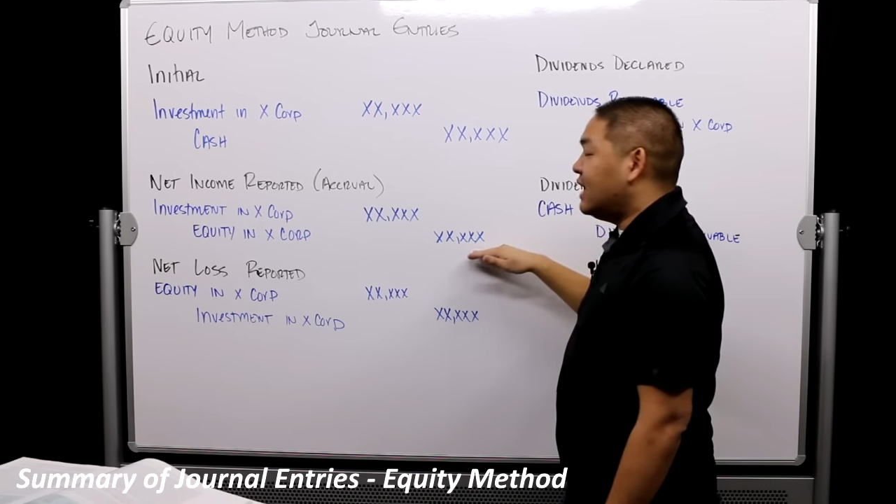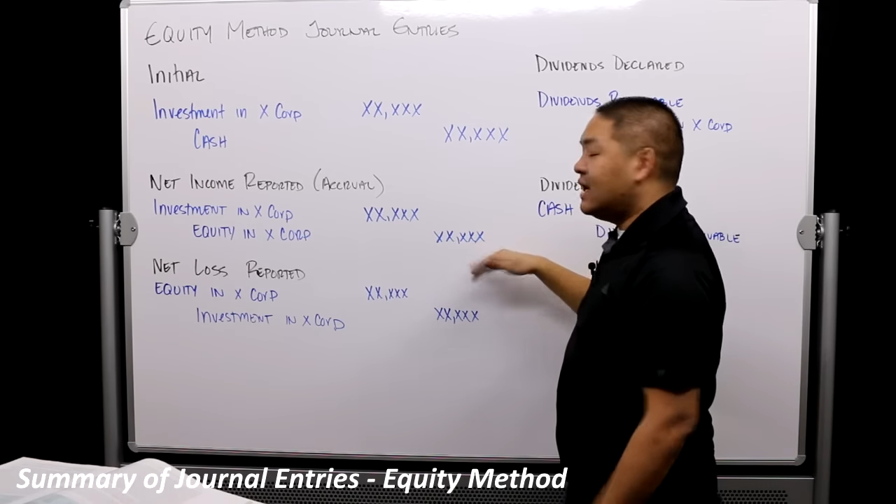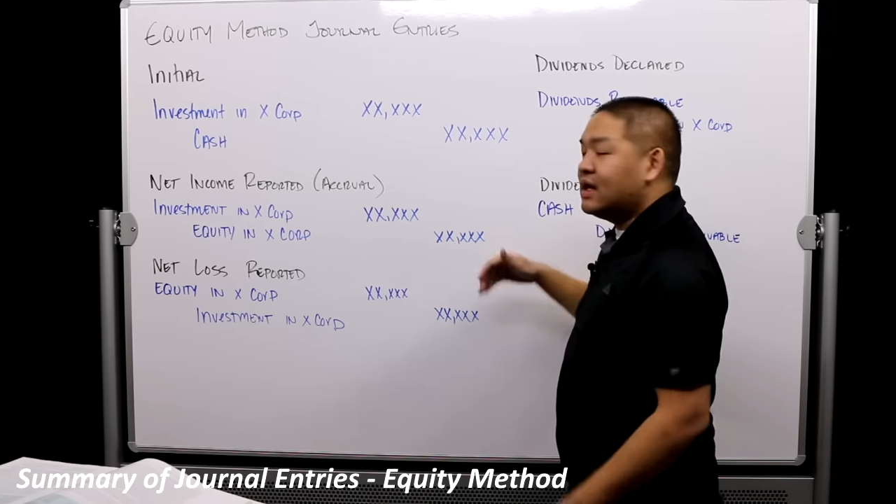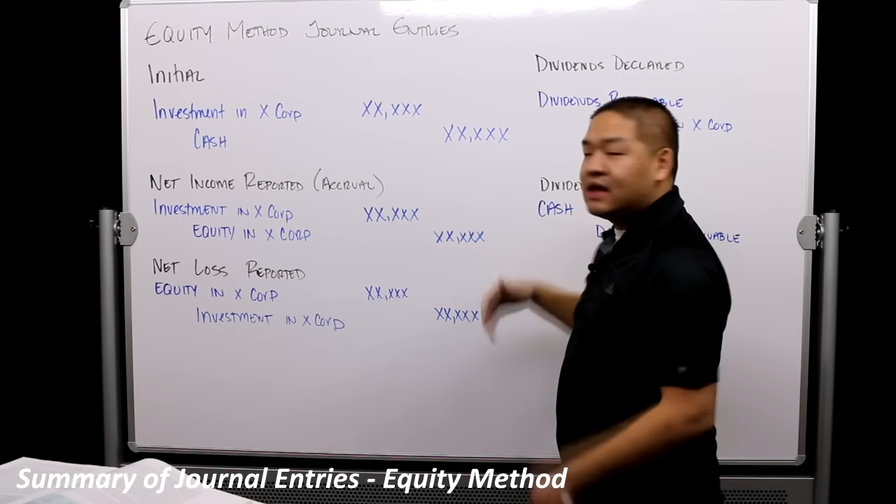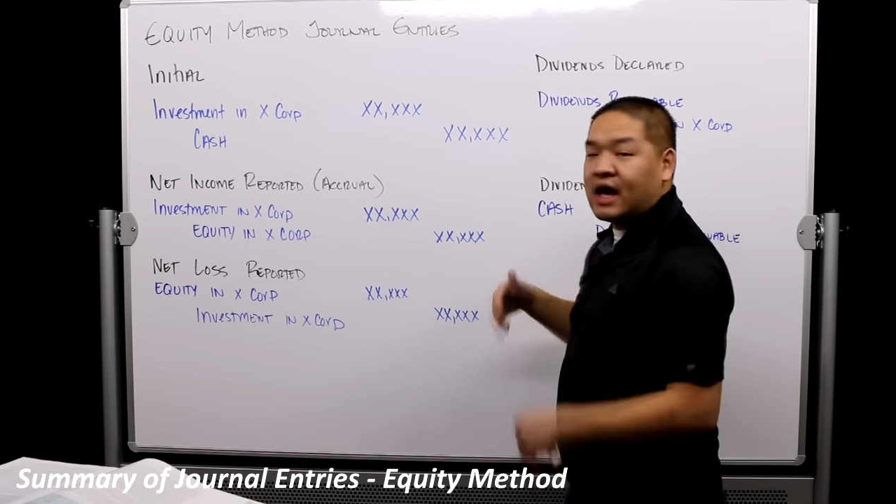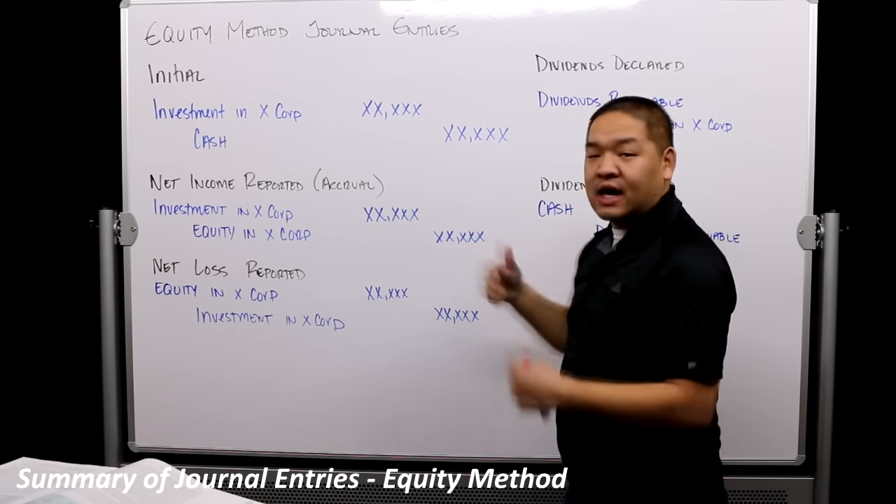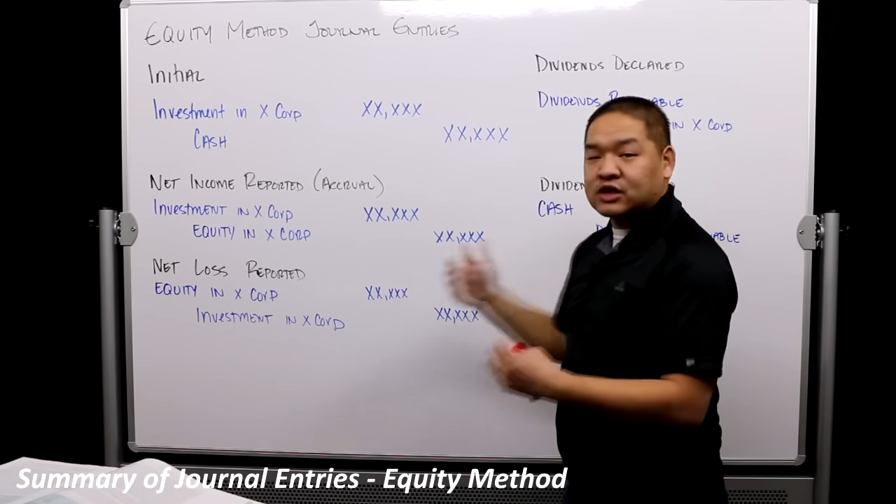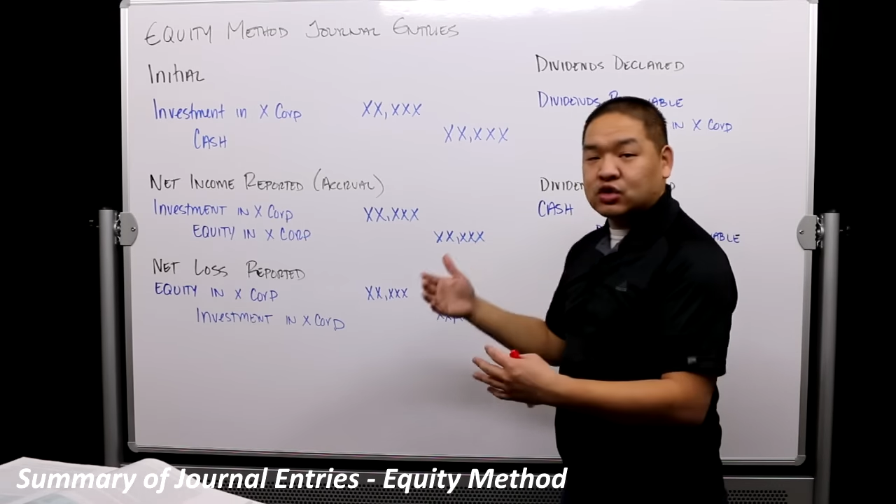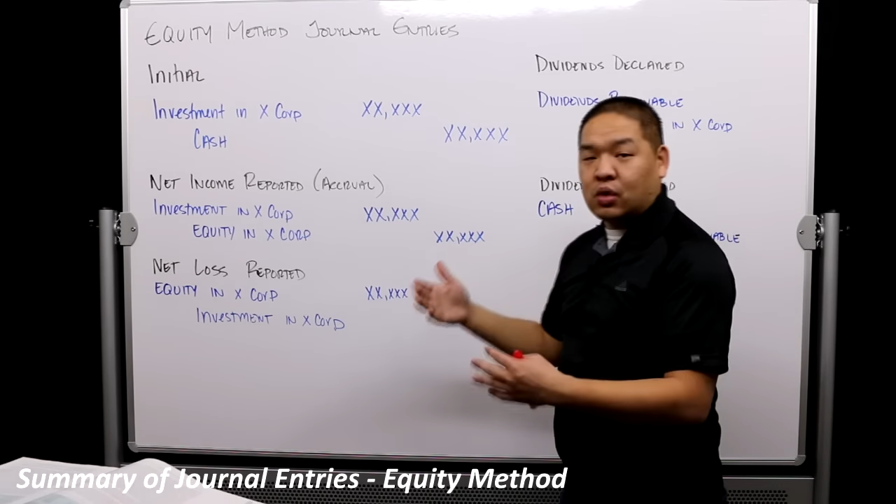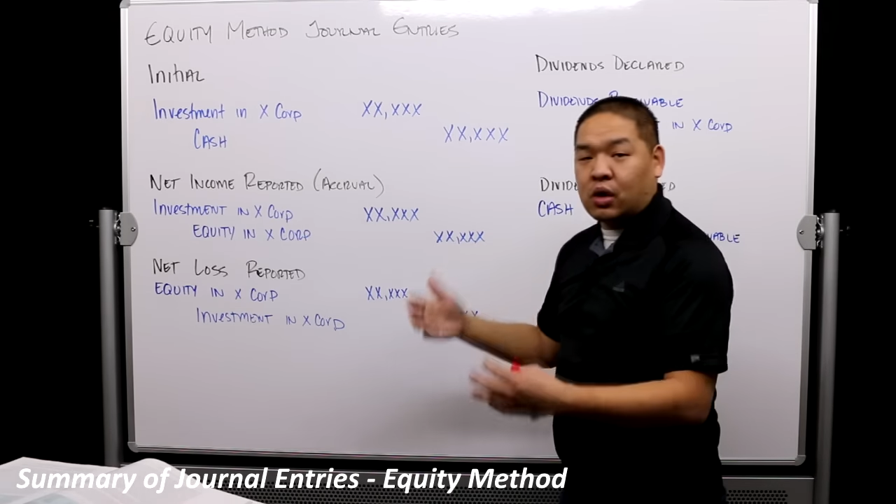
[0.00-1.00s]
in
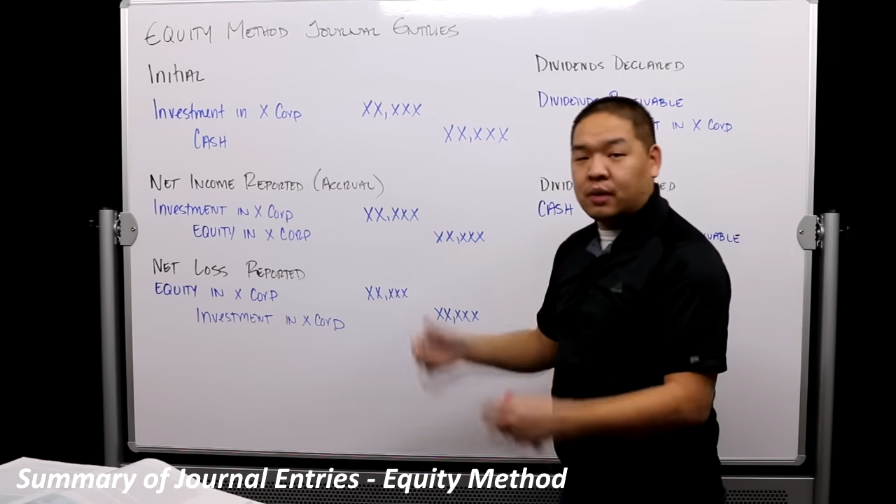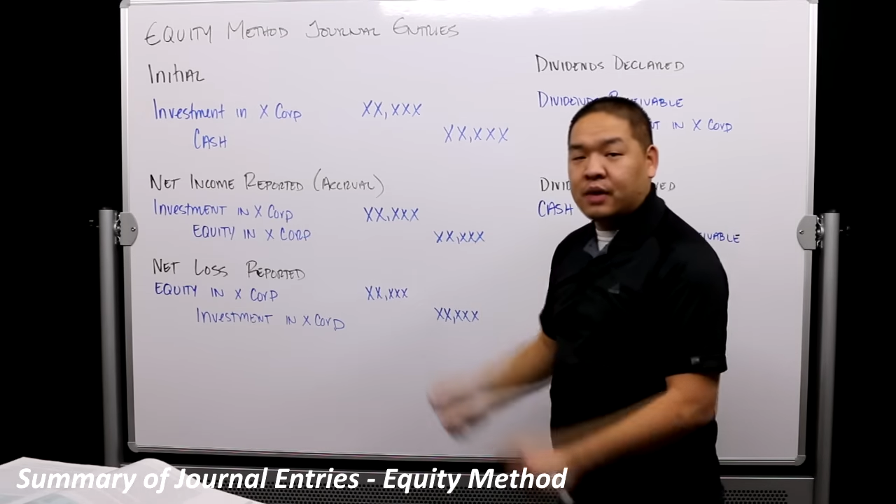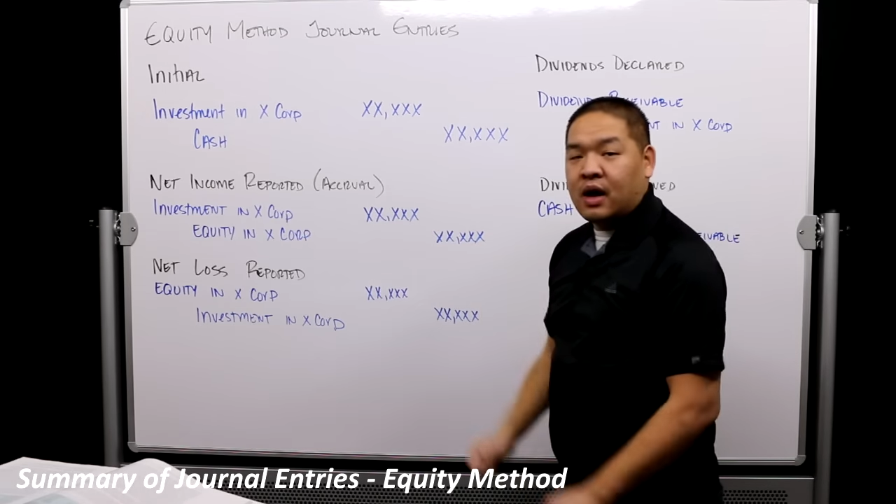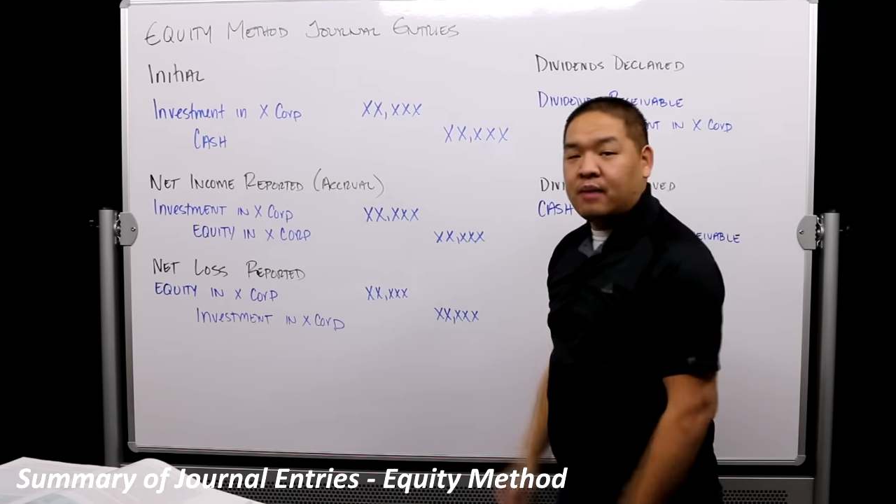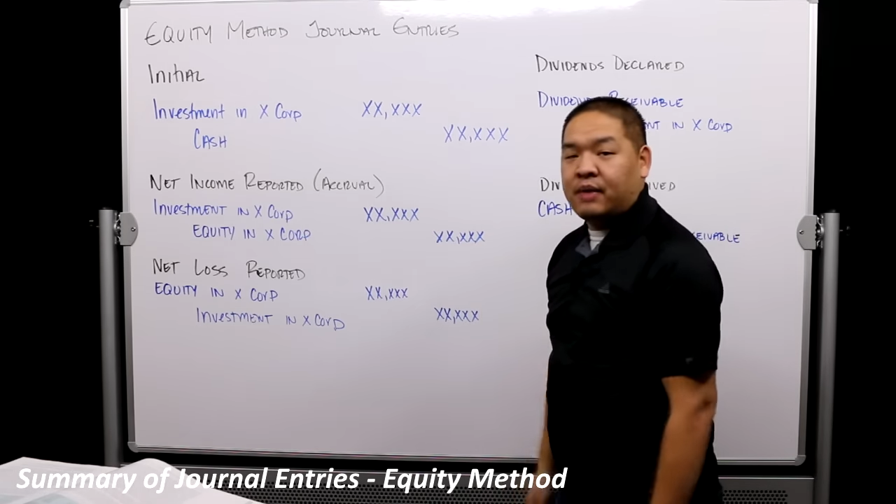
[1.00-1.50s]
X Corp